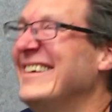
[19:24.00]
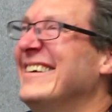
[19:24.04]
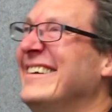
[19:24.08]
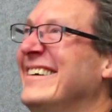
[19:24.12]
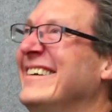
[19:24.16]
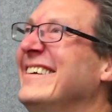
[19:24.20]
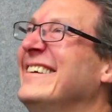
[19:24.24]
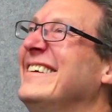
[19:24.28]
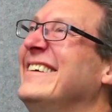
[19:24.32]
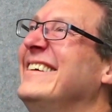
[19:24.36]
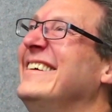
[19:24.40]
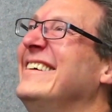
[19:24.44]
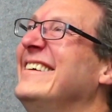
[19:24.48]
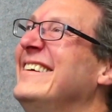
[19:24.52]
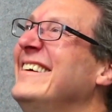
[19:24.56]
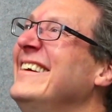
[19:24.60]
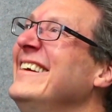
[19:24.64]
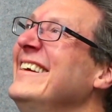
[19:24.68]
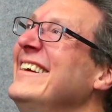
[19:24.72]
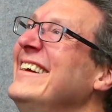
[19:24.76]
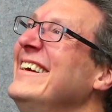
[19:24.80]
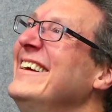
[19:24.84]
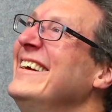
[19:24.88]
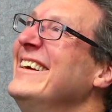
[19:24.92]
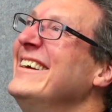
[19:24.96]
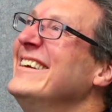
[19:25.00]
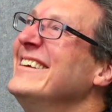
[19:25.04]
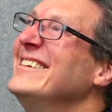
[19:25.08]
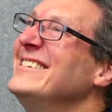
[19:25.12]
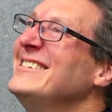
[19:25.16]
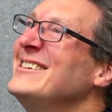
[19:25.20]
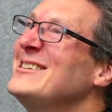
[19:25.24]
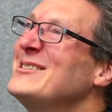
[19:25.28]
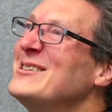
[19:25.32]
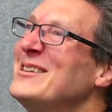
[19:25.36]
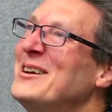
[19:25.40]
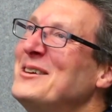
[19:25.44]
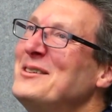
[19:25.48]
Yeah.
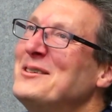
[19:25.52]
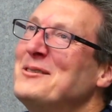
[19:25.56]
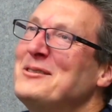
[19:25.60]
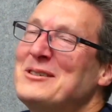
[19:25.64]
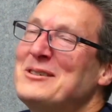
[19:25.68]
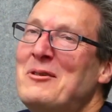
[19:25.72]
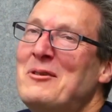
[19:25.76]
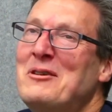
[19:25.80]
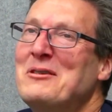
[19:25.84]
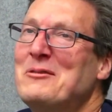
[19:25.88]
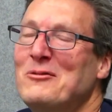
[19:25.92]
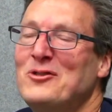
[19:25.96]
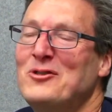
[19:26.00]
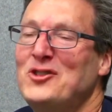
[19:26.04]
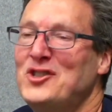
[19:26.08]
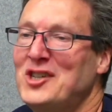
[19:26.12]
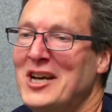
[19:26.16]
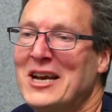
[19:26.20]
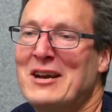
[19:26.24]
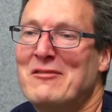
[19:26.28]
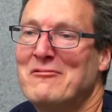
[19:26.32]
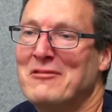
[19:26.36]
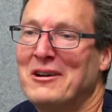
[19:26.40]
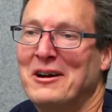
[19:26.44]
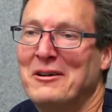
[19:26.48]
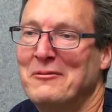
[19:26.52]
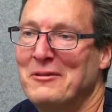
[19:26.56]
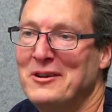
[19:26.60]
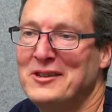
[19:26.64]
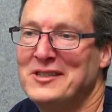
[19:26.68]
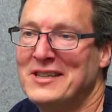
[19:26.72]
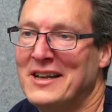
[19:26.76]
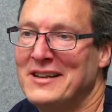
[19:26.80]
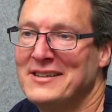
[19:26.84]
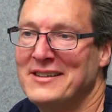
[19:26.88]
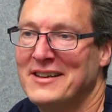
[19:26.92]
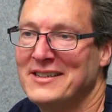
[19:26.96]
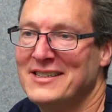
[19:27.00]
There was one called Shikra, which
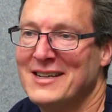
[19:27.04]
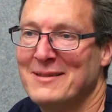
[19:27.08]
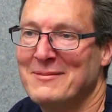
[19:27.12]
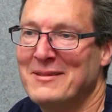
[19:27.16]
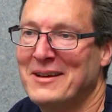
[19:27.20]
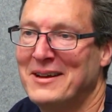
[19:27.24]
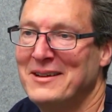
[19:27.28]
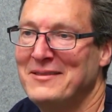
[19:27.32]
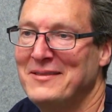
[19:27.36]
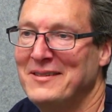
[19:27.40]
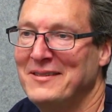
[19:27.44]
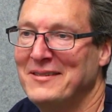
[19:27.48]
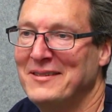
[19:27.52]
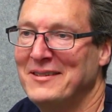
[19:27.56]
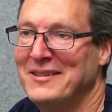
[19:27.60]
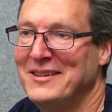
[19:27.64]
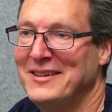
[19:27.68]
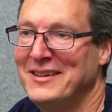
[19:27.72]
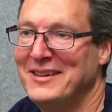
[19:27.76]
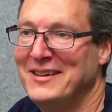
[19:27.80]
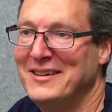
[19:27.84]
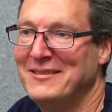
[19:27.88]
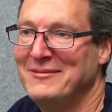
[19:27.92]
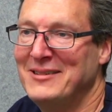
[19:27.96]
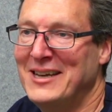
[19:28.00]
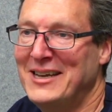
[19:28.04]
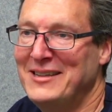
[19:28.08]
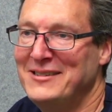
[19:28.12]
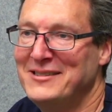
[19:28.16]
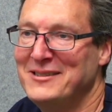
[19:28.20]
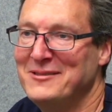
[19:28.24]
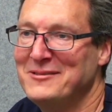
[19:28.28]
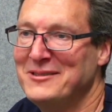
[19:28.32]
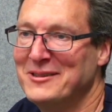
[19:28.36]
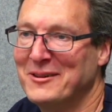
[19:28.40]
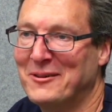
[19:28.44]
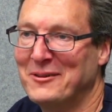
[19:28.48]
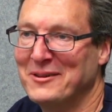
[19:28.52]
sounds like some kind of
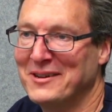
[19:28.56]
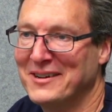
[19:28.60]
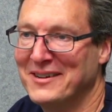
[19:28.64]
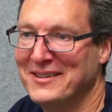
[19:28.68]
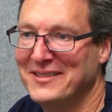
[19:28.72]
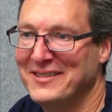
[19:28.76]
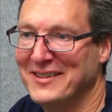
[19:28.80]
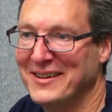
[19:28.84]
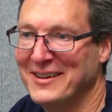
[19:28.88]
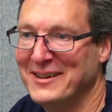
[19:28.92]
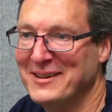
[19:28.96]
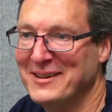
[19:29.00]
Hindu god, I think.